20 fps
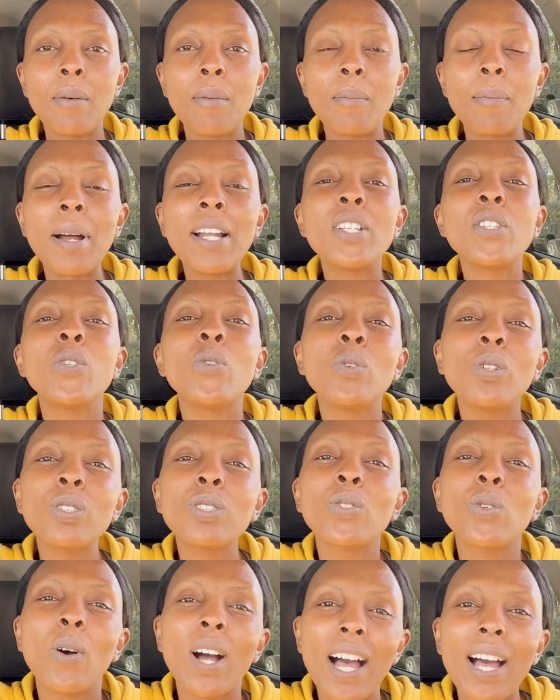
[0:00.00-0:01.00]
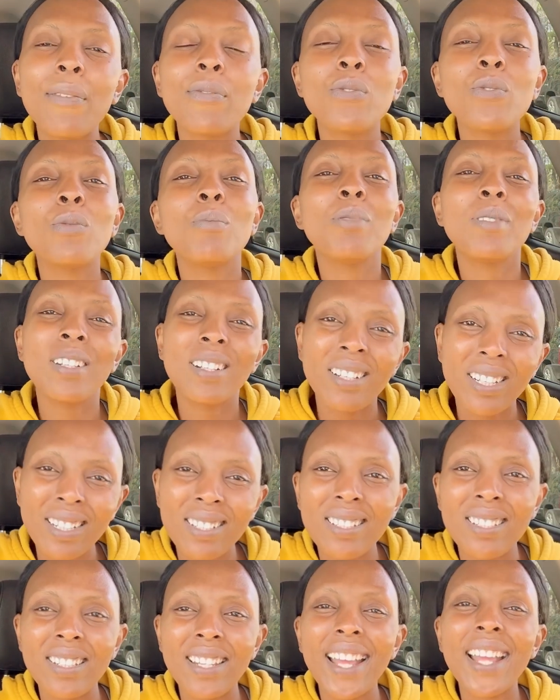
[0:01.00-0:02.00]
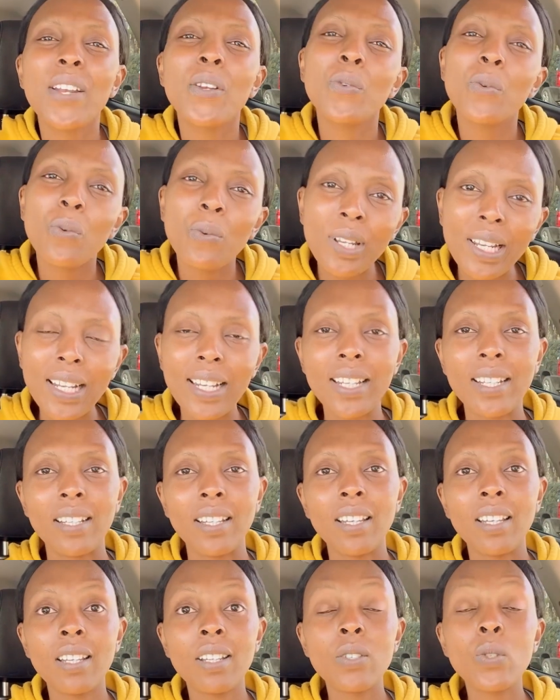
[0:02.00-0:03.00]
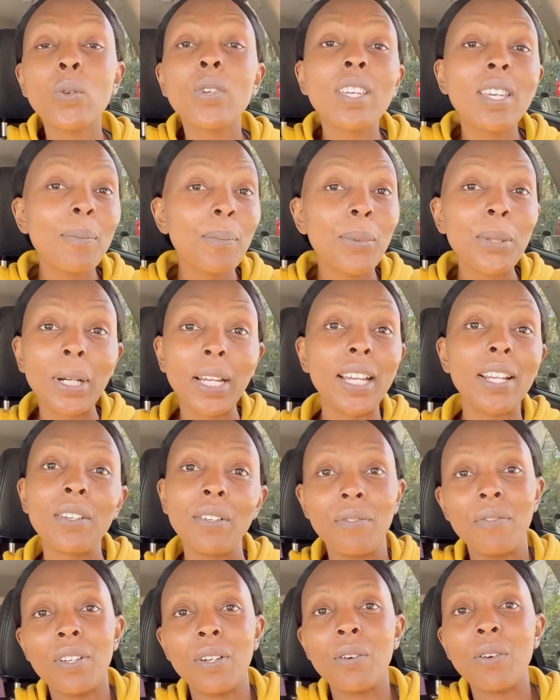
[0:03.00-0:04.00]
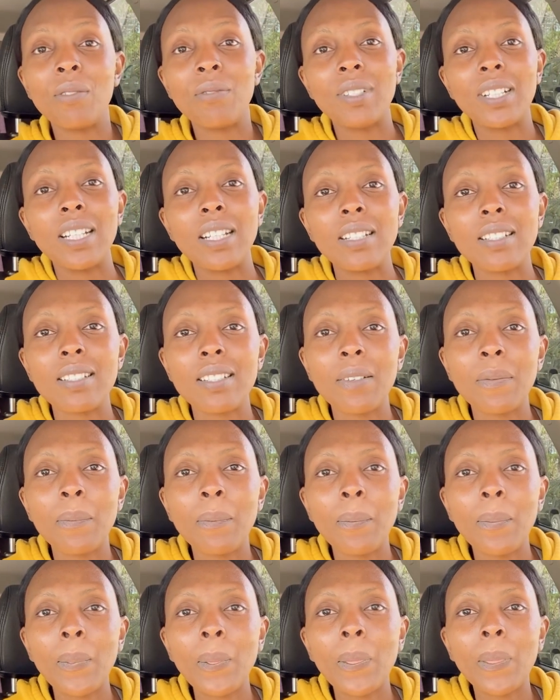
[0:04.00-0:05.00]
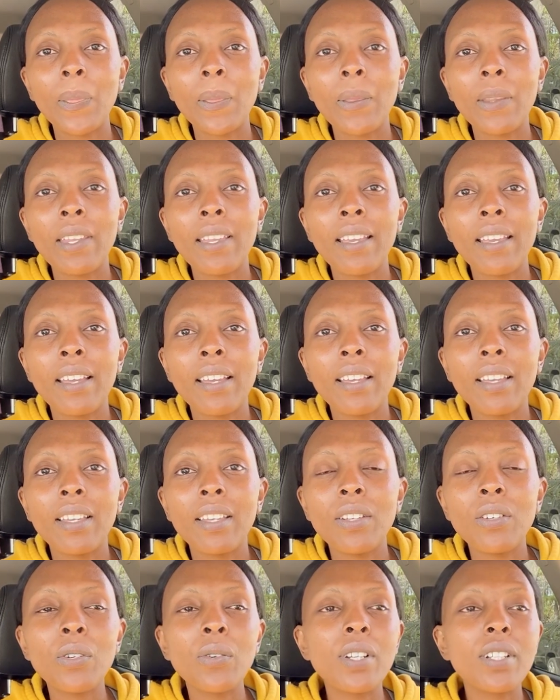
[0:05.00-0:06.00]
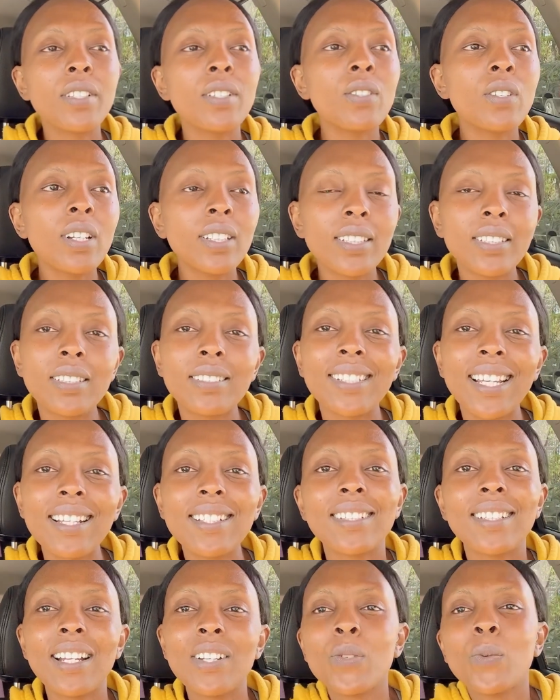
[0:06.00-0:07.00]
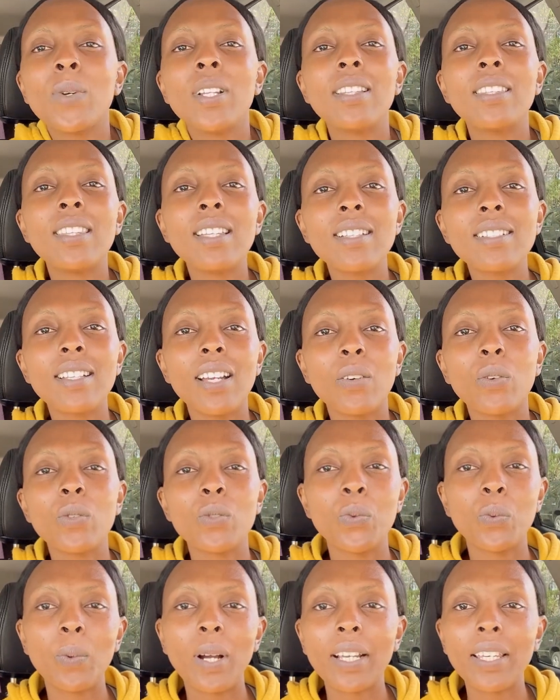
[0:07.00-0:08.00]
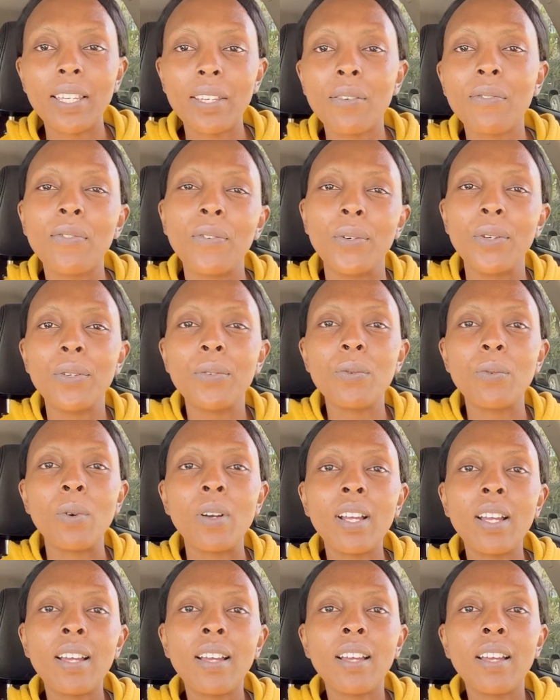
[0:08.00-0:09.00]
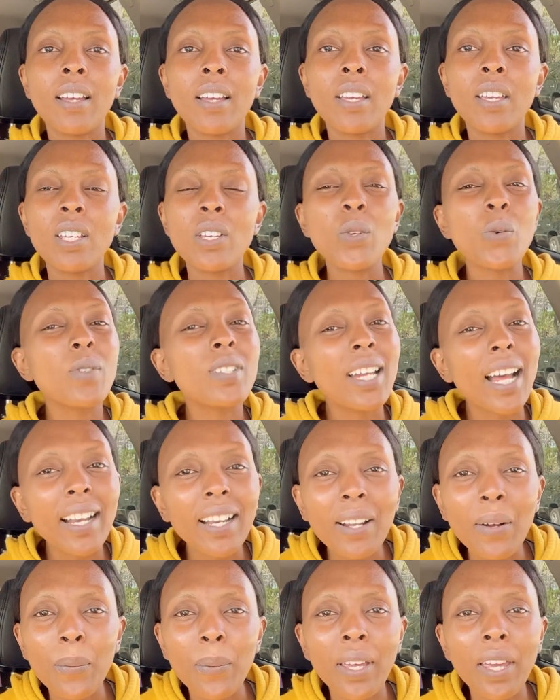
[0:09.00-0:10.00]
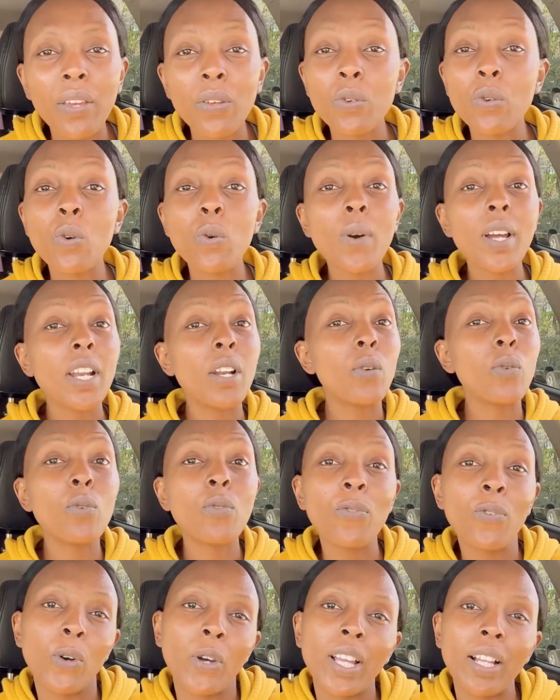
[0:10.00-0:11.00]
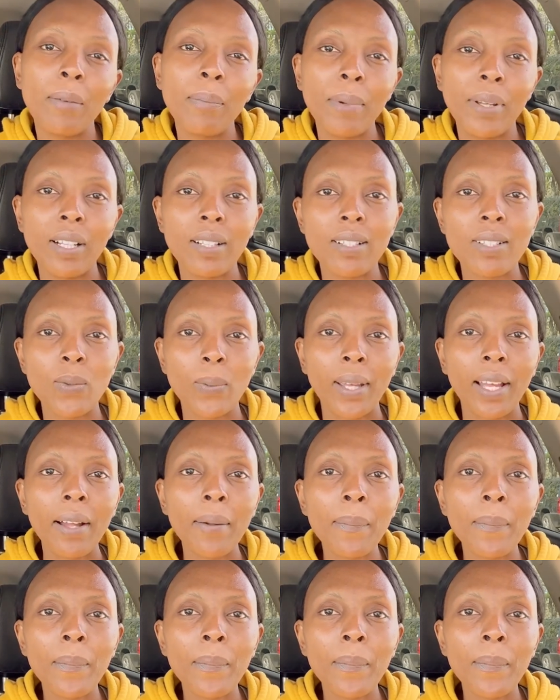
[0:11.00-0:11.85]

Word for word: But you also have to be ready and willing to keep your end of the covenant. You know, it's not just that when things are not working for you, you turn away, you go and look for help elsewhere.